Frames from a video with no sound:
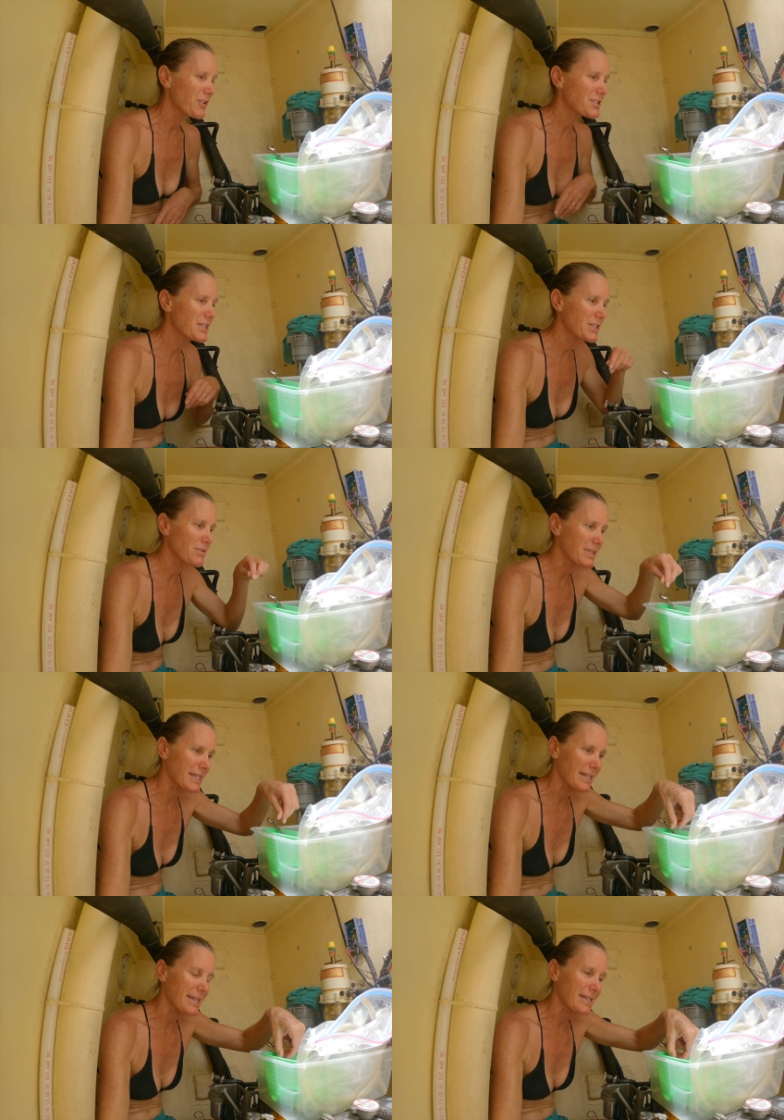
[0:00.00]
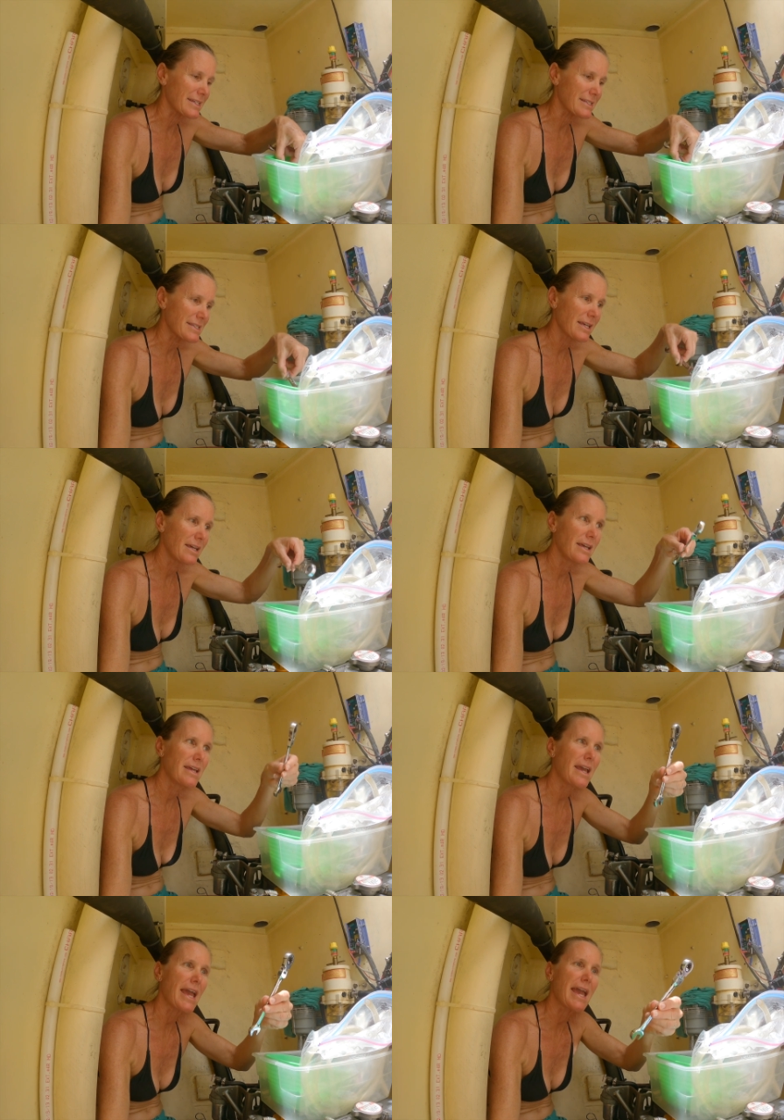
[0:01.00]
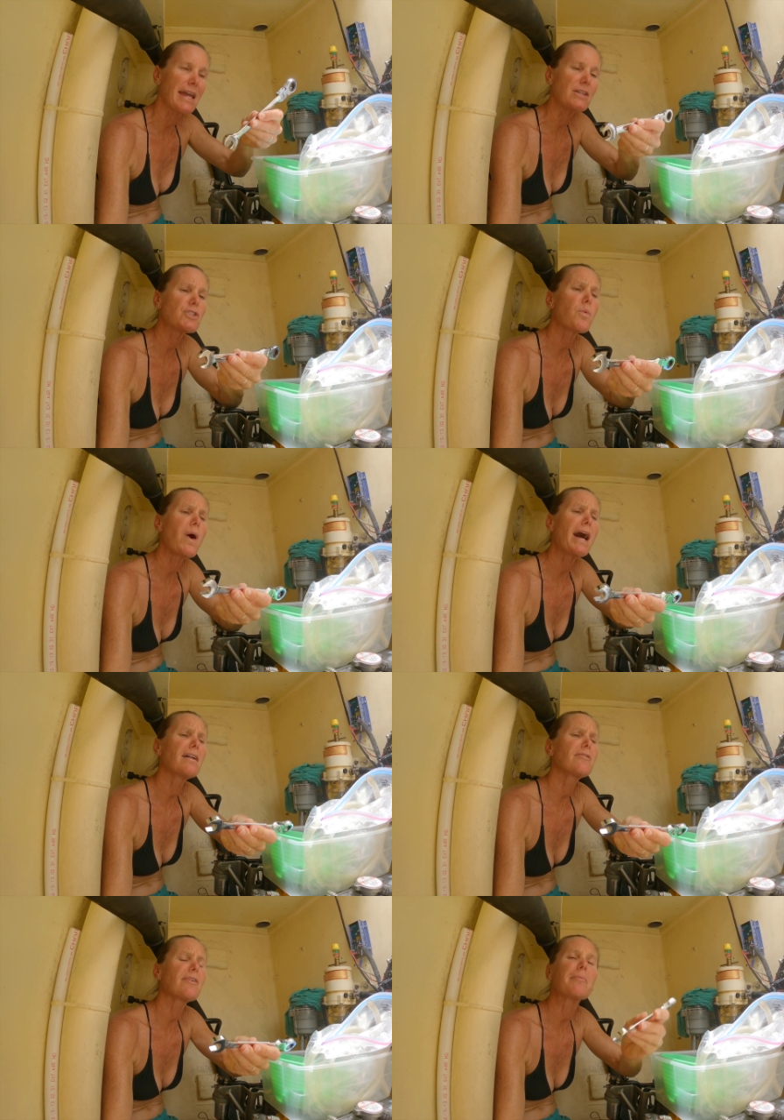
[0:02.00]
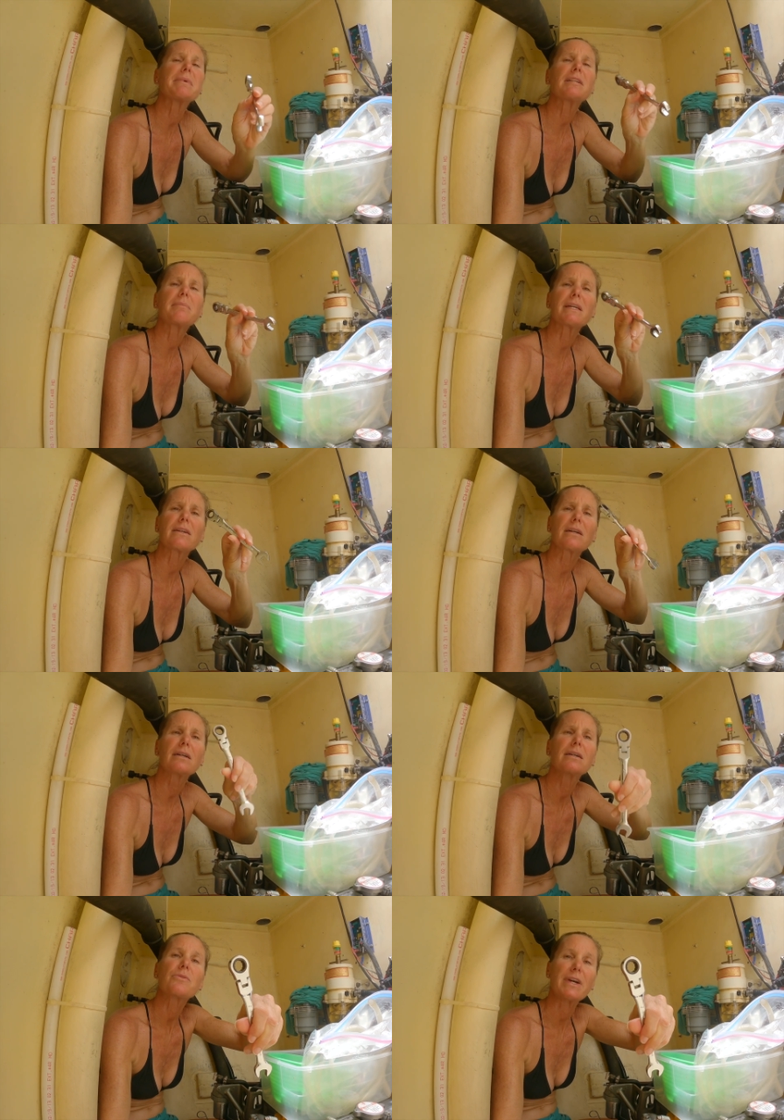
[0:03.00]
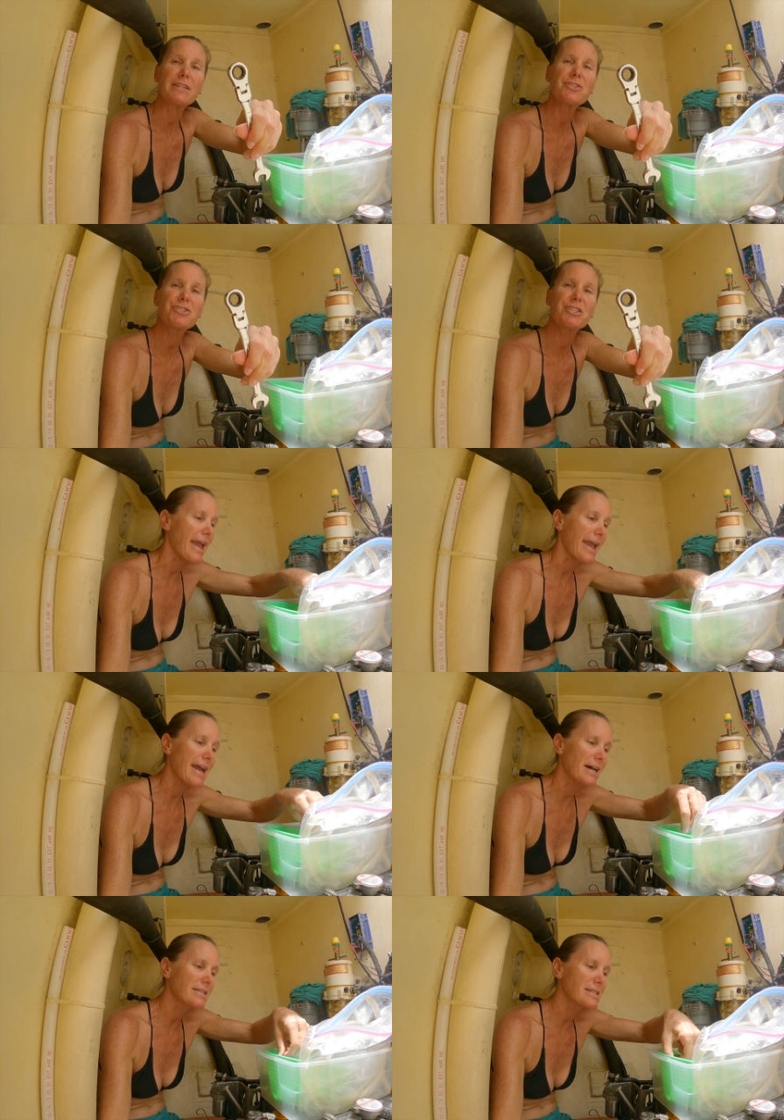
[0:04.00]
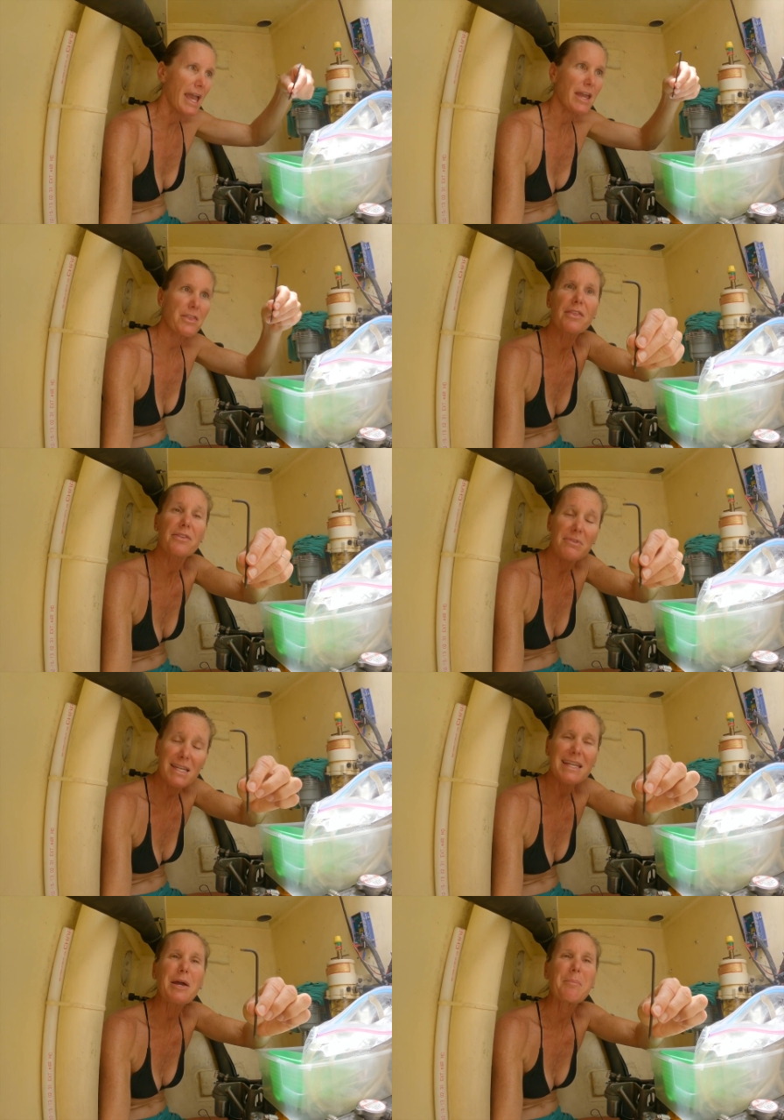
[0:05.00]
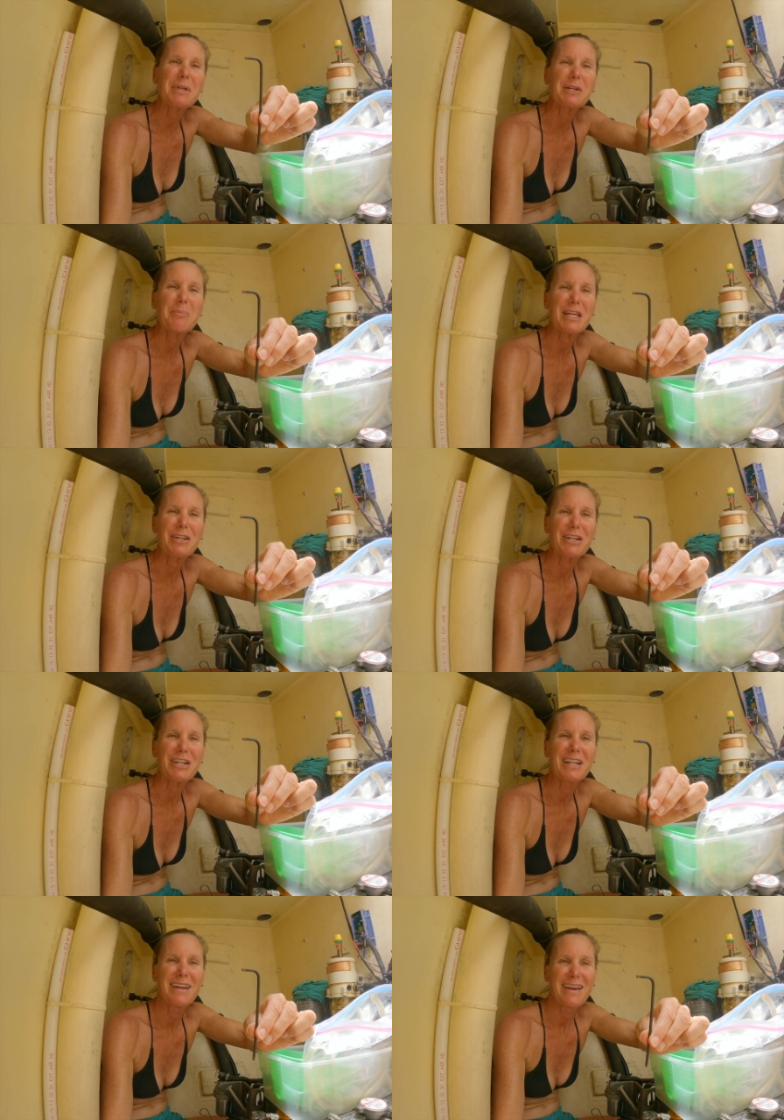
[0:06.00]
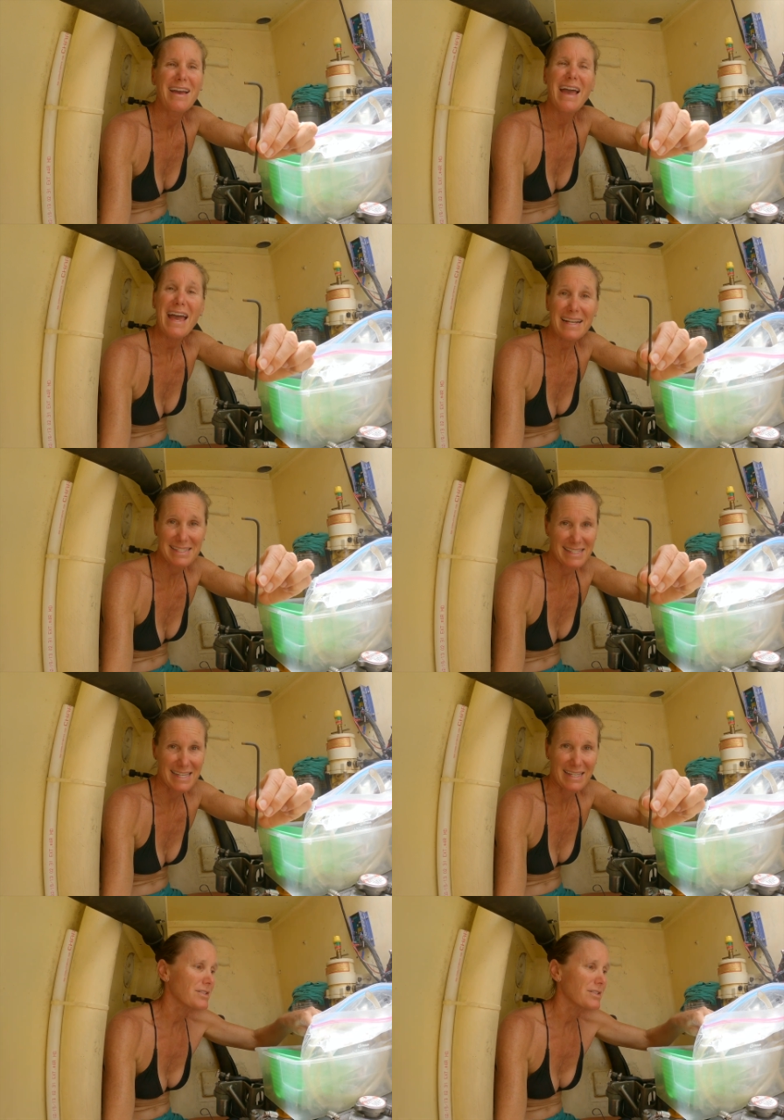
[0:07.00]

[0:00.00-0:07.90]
First thing you need is a twelve millimeter wrench and a three millimeter hex key.